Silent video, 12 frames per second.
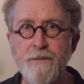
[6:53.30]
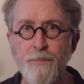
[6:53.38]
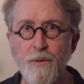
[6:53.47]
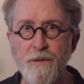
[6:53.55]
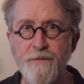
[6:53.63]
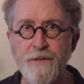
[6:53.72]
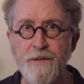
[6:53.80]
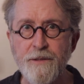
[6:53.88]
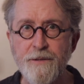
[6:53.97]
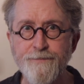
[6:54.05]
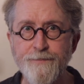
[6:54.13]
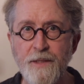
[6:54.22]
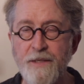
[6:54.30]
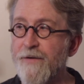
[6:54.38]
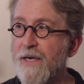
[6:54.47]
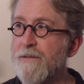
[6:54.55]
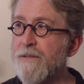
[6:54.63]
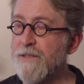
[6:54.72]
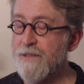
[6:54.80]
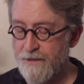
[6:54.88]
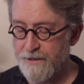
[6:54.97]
portafilter. In fact, this is